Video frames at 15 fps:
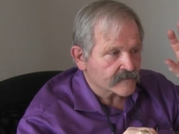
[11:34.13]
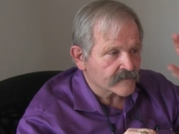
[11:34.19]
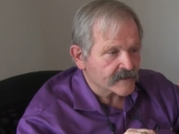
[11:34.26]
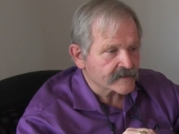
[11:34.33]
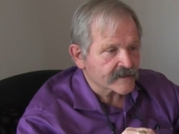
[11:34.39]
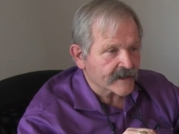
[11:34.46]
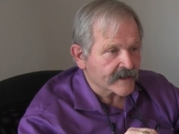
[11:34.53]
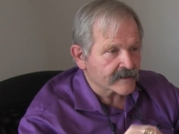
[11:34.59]

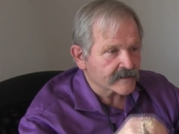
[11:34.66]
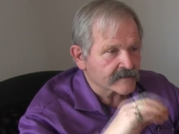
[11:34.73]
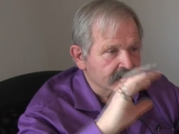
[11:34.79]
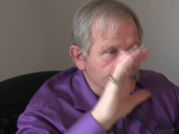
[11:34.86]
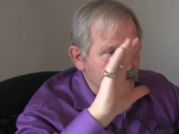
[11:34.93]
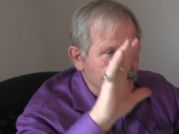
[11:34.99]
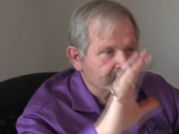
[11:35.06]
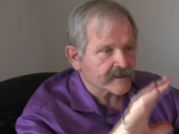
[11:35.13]
This hand does
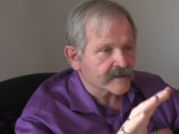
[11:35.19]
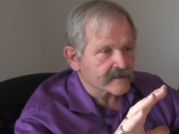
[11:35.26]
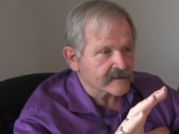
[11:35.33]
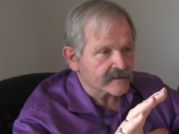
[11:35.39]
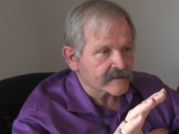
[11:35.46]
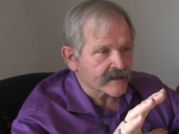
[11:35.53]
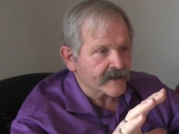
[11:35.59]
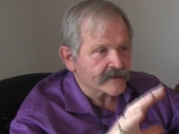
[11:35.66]
the same thing as
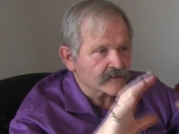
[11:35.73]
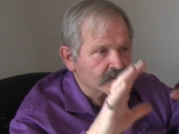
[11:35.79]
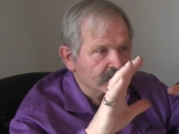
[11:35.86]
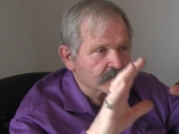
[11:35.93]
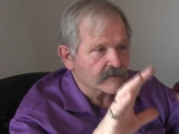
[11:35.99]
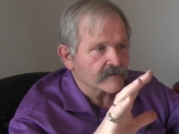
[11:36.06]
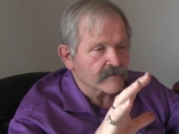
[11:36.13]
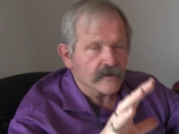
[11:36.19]
this hand,
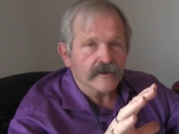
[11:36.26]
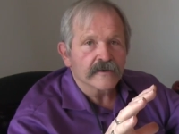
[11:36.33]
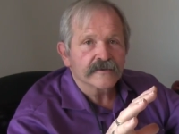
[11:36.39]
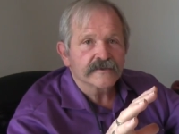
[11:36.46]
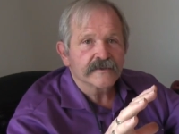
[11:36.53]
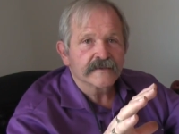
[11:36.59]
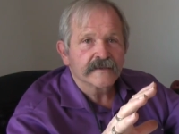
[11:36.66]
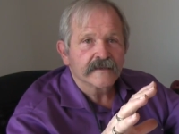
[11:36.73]
only in
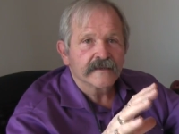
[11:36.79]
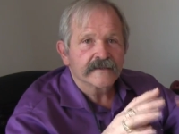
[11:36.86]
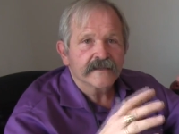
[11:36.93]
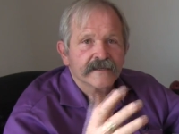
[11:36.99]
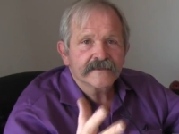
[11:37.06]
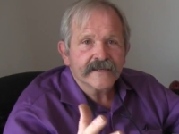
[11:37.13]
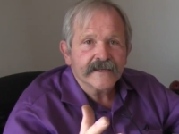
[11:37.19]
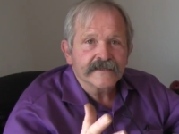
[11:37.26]
reverse.
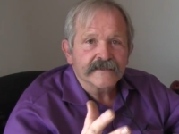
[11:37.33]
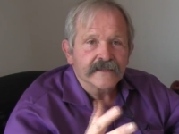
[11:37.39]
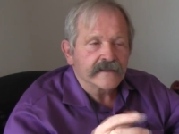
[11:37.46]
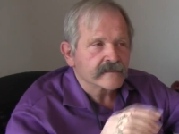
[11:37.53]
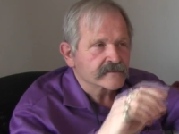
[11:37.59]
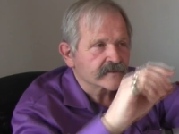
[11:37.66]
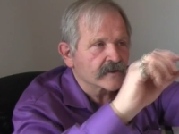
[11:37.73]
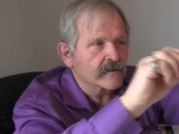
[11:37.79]
It's easy.
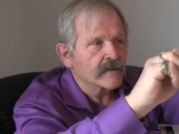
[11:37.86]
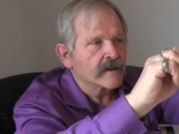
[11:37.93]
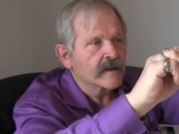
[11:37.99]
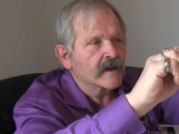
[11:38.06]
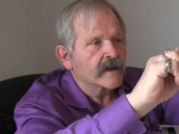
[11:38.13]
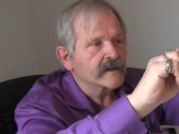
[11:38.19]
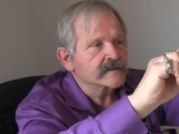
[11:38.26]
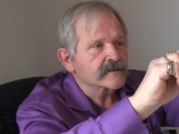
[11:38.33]
So
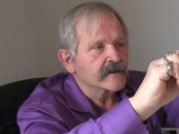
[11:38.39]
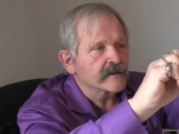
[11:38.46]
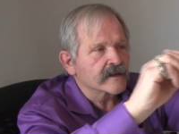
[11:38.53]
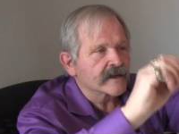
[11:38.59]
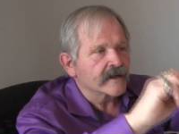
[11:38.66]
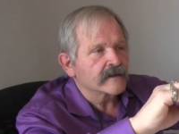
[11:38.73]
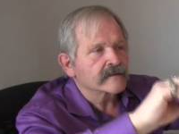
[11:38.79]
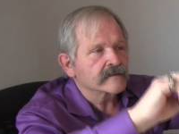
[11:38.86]
I
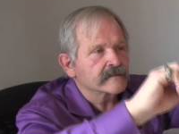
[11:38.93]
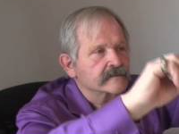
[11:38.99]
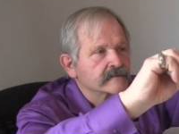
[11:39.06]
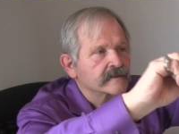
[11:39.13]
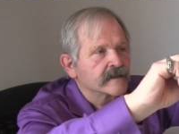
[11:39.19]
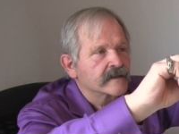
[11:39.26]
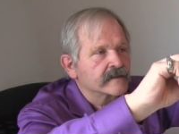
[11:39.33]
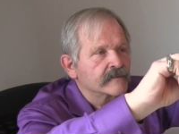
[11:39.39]
started out
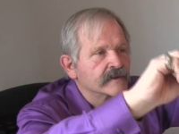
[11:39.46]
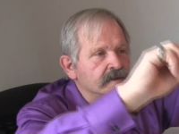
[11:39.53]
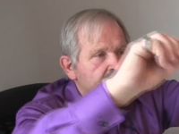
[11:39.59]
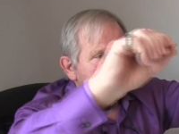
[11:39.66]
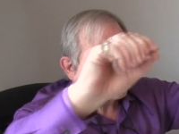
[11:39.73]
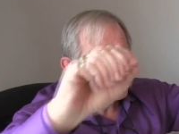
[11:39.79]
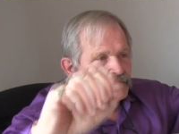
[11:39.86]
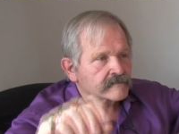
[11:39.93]
and went.